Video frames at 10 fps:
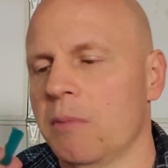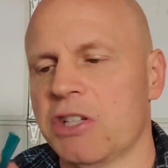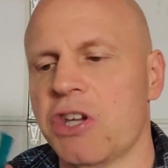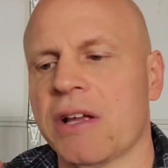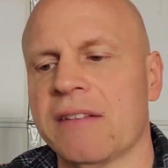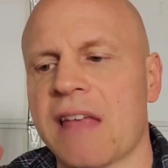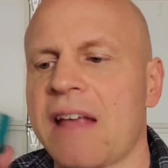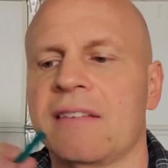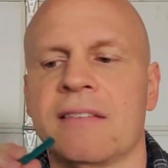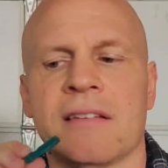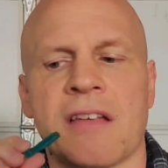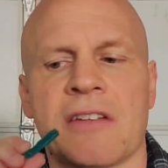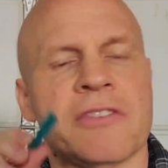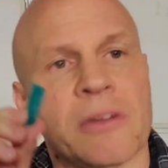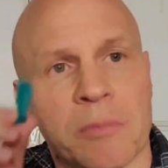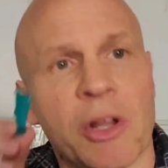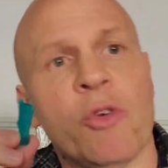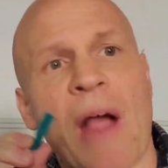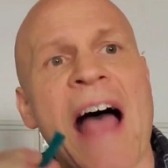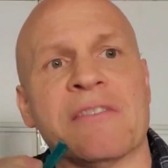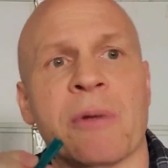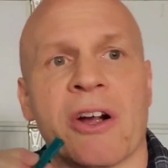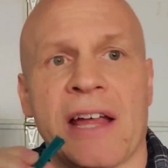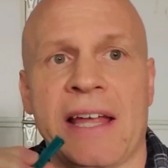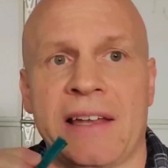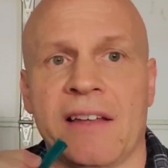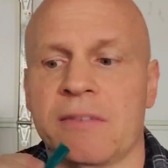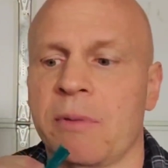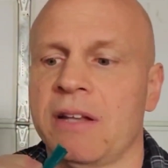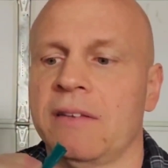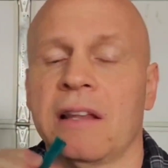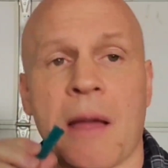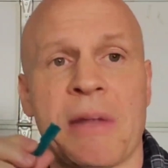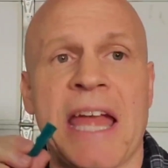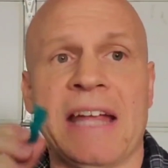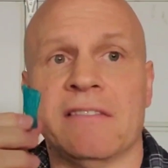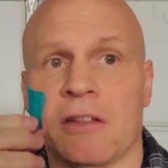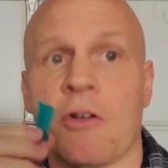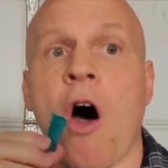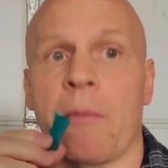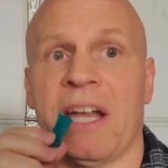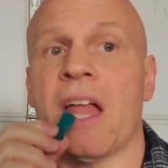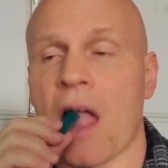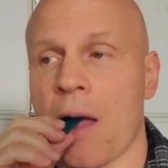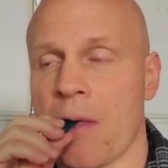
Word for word: But you can taste the touch of the blue raspberry in this, but the lemonade's the dominant